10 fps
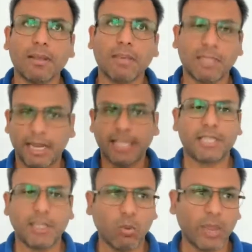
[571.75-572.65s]
but the
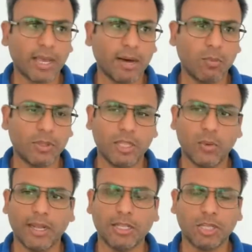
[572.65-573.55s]
next day you wake up with
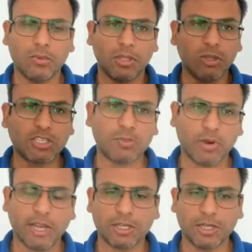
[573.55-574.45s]
new energy, with new
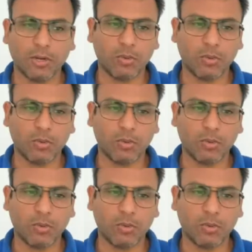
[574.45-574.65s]
inspiration,